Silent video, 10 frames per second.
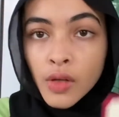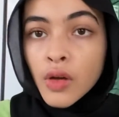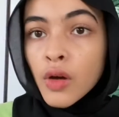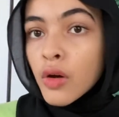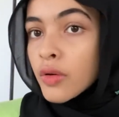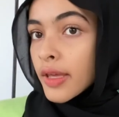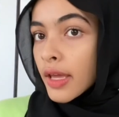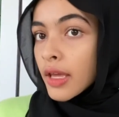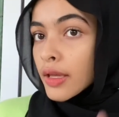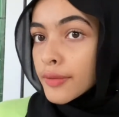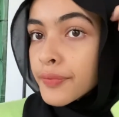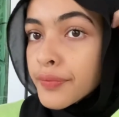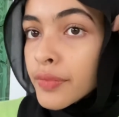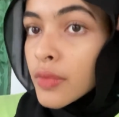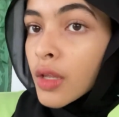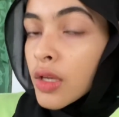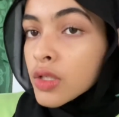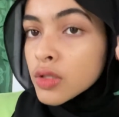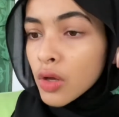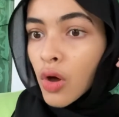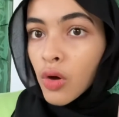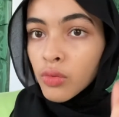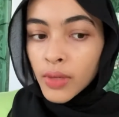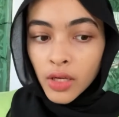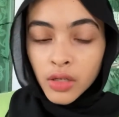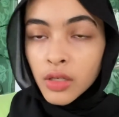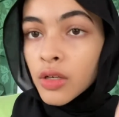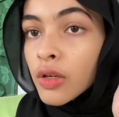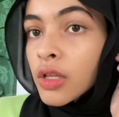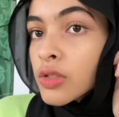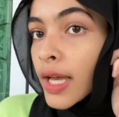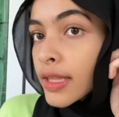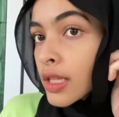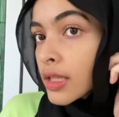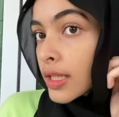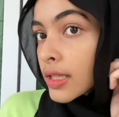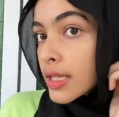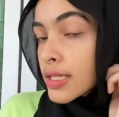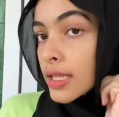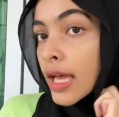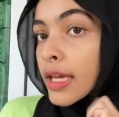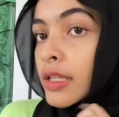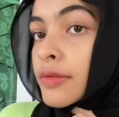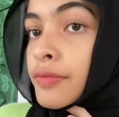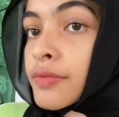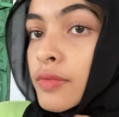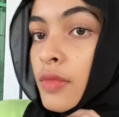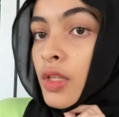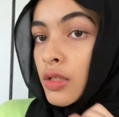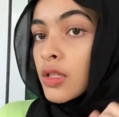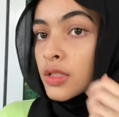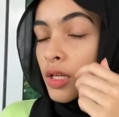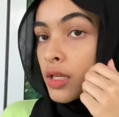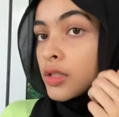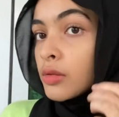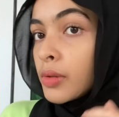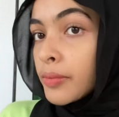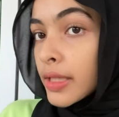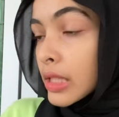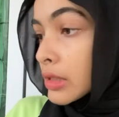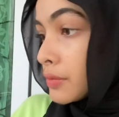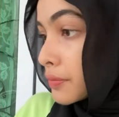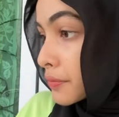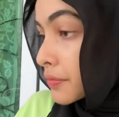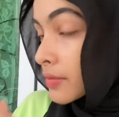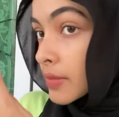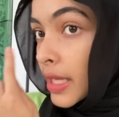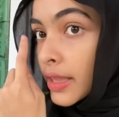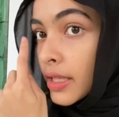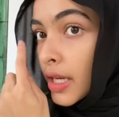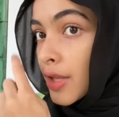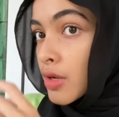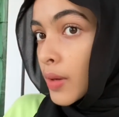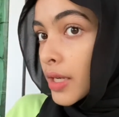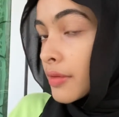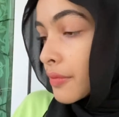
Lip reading: Okay. Oh my god. Okay, so I think this side looks a little bit better than the other one.